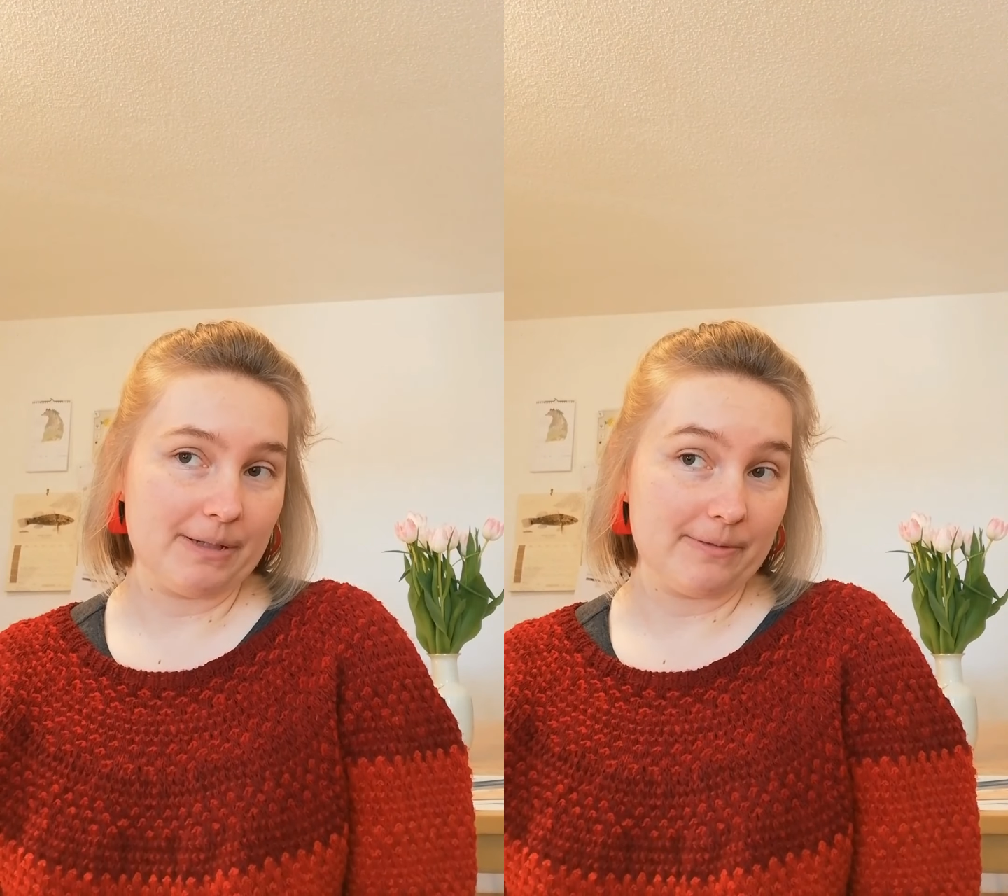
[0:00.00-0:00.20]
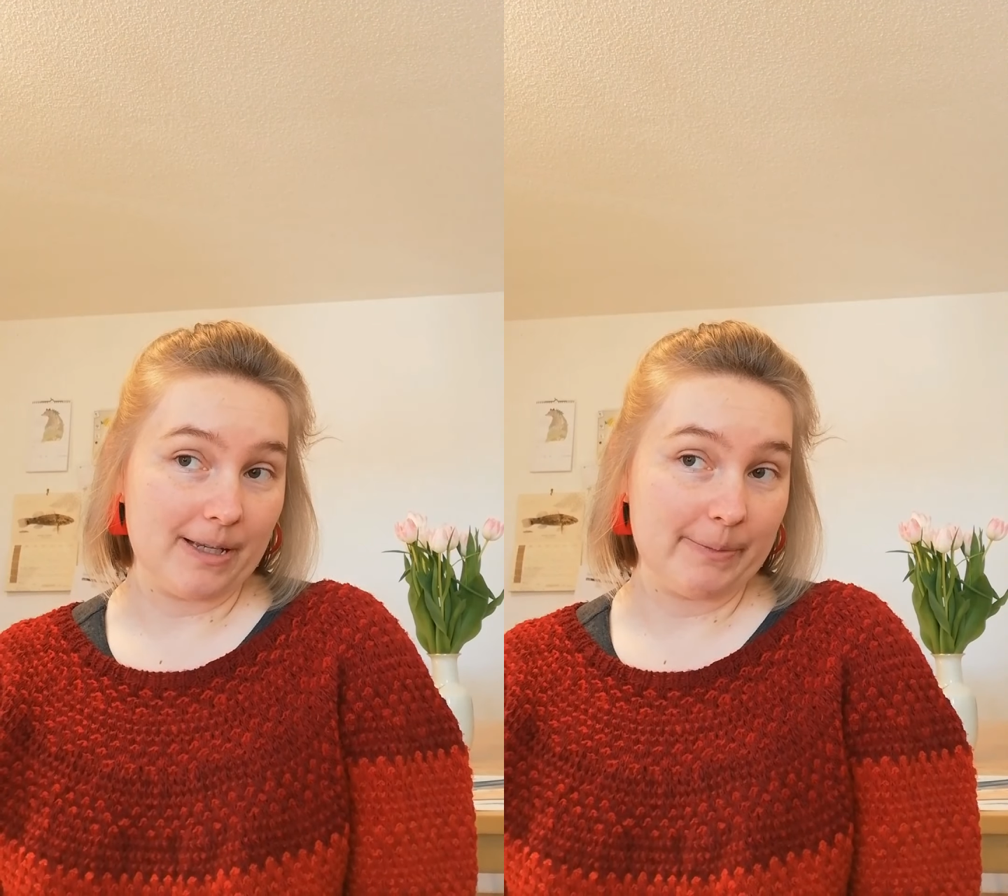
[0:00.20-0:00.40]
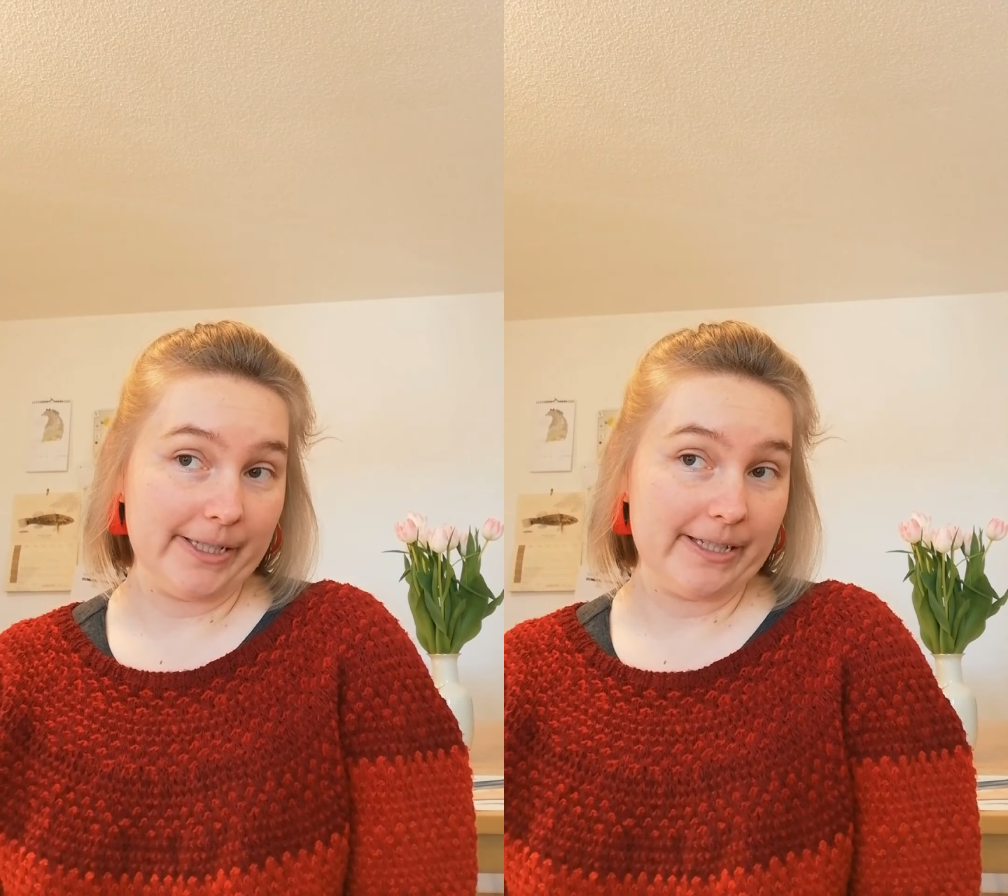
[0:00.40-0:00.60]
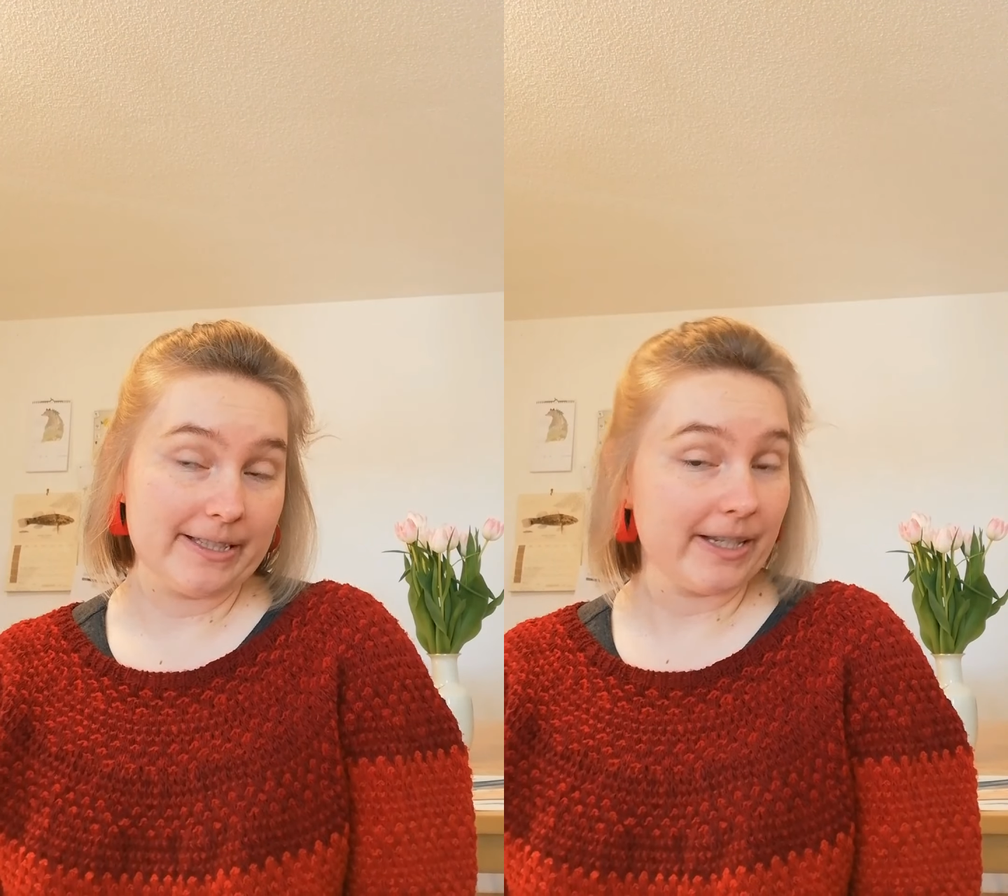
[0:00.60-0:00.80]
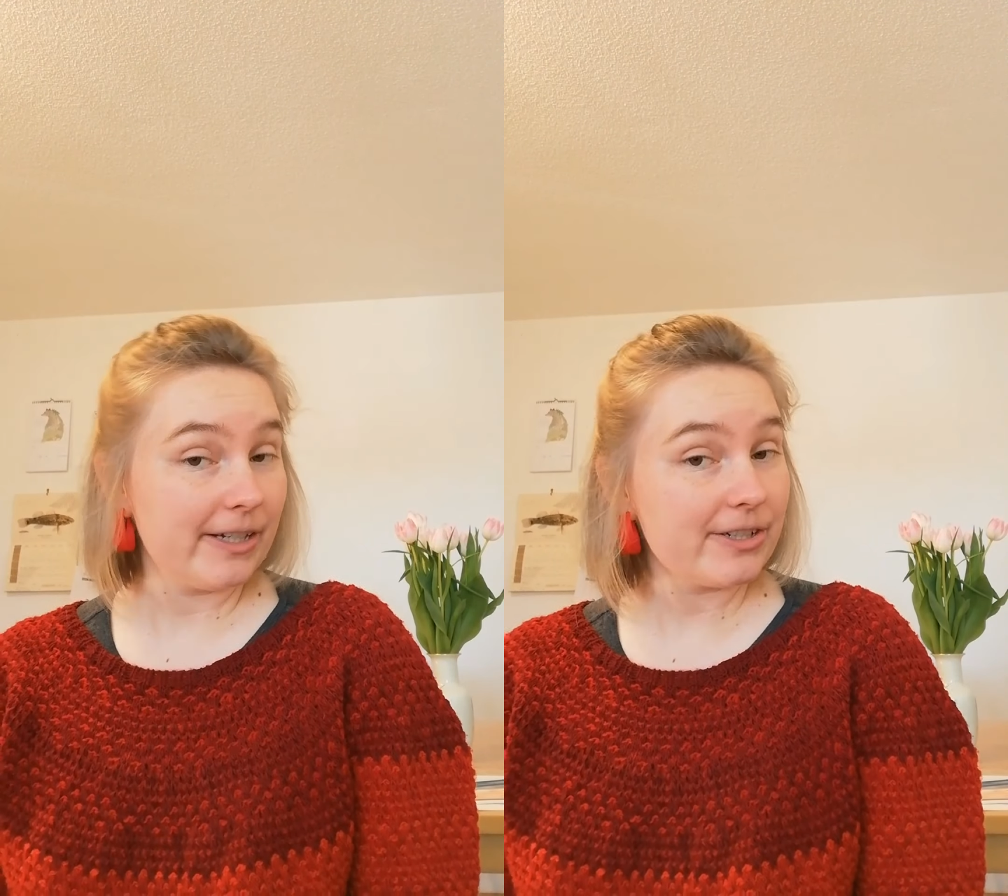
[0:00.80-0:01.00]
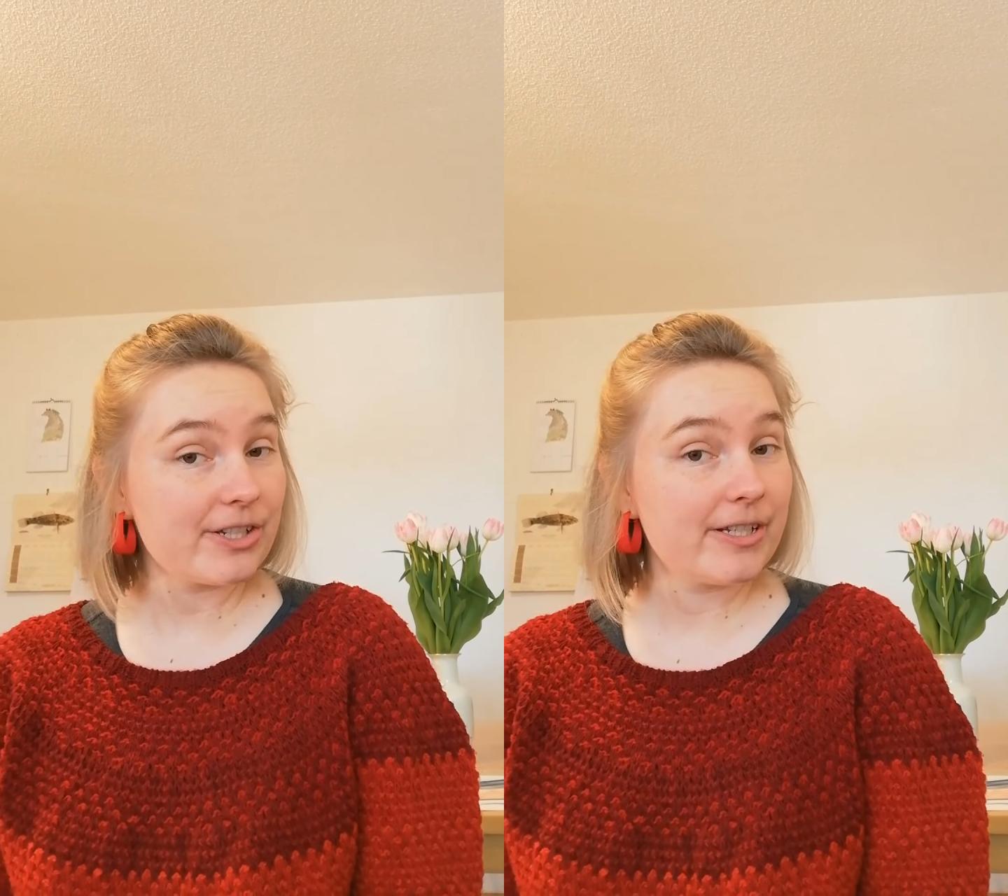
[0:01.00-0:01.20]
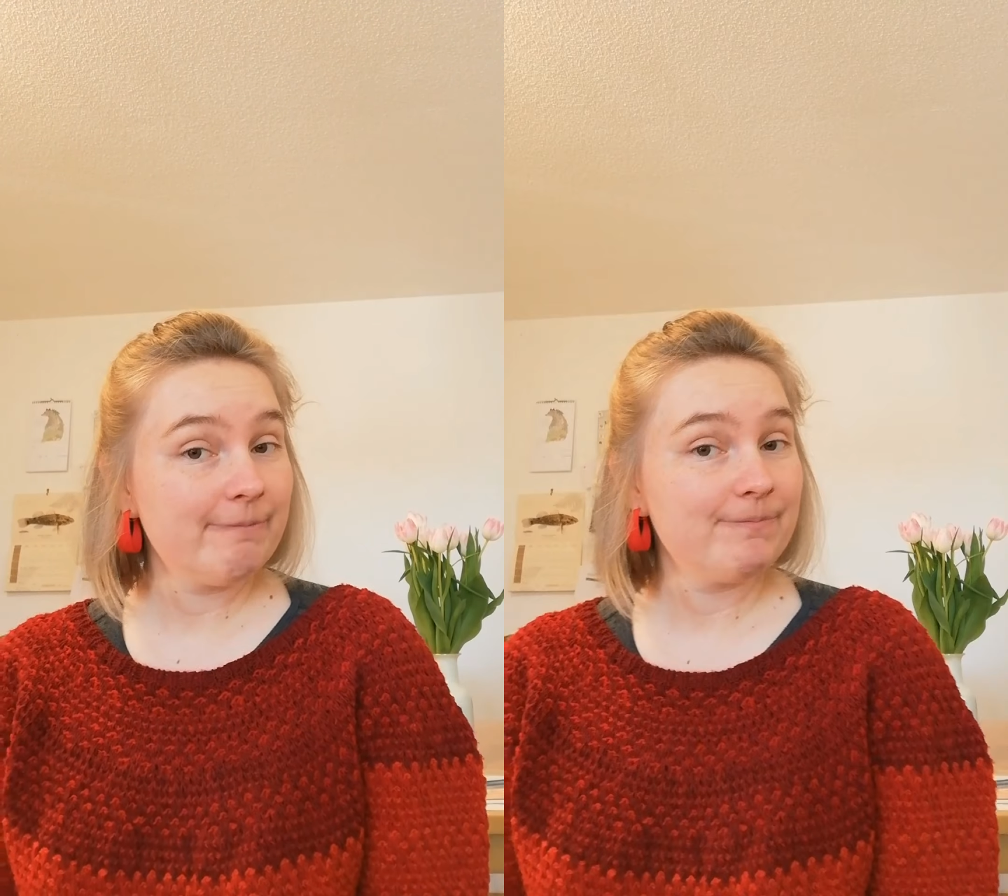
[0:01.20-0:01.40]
family is Dutch.